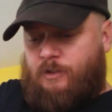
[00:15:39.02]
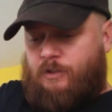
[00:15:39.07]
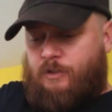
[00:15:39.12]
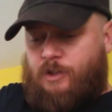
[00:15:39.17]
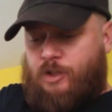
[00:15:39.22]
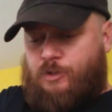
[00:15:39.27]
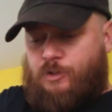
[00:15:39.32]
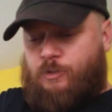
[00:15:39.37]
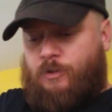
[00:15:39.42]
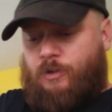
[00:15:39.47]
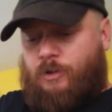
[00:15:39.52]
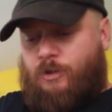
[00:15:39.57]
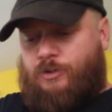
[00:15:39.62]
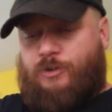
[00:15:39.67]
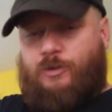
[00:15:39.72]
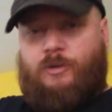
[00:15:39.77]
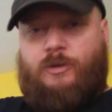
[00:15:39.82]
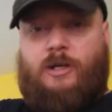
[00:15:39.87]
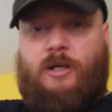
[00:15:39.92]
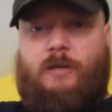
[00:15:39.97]
This one
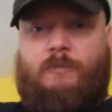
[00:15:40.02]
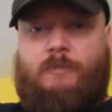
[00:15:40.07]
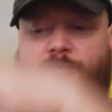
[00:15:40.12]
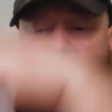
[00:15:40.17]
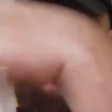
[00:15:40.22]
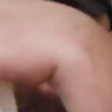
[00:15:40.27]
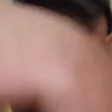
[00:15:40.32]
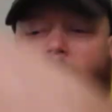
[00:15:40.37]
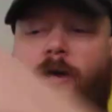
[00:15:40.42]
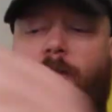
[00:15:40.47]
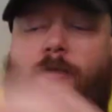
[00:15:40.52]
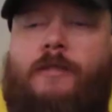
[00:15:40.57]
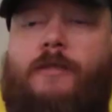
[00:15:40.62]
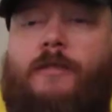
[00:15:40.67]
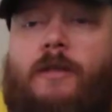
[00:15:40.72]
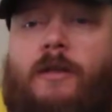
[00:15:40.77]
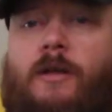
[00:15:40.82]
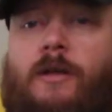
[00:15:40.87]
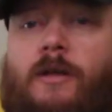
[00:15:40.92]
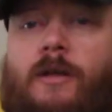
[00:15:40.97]
also comes with
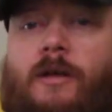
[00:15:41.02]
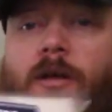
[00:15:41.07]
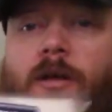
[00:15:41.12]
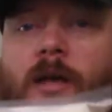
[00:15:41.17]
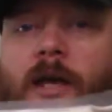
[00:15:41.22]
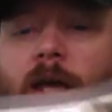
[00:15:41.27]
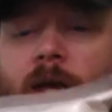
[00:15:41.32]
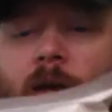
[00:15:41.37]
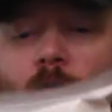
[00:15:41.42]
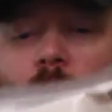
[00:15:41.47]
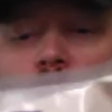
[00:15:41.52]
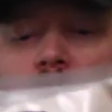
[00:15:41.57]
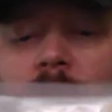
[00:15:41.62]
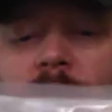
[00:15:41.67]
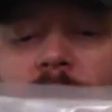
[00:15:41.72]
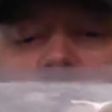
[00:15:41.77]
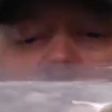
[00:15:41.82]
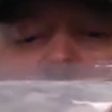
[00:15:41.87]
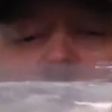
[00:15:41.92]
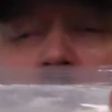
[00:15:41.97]
a 1
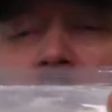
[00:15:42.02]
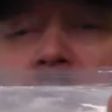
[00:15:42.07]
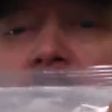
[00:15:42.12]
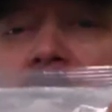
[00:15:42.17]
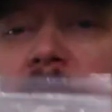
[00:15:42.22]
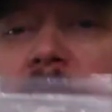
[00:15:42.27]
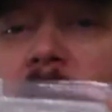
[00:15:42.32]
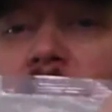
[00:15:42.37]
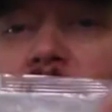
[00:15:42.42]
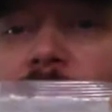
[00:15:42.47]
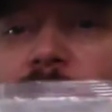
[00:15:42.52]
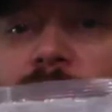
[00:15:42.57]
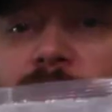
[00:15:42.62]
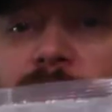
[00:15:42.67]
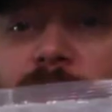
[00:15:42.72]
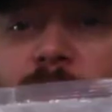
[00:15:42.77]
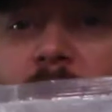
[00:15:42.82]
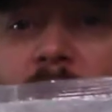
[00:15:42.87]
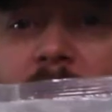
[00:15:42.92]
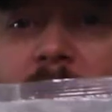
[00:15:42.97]
gallon bag of
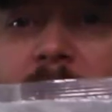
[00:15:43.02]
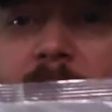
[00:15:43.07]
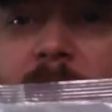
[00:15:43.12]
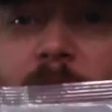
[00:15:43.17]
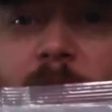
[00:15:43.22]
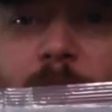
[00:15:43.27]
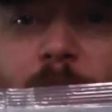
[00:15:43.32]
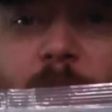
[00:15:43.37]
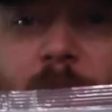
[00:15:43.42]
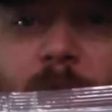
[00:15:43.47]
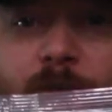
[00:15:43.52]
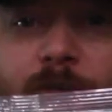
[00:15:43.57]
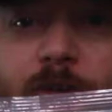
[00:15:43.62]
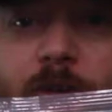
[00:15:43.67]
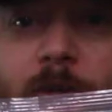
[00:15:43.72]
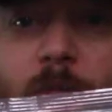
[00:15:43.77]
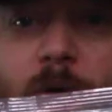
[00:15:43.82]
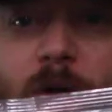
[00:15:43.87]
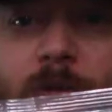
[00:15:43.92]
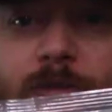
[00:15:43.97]
dried
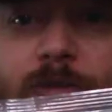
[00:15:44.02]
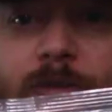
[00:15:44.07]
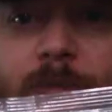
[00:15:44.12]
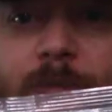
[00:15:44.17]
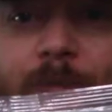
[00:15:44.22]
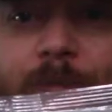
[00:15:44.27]
Pilsner malt,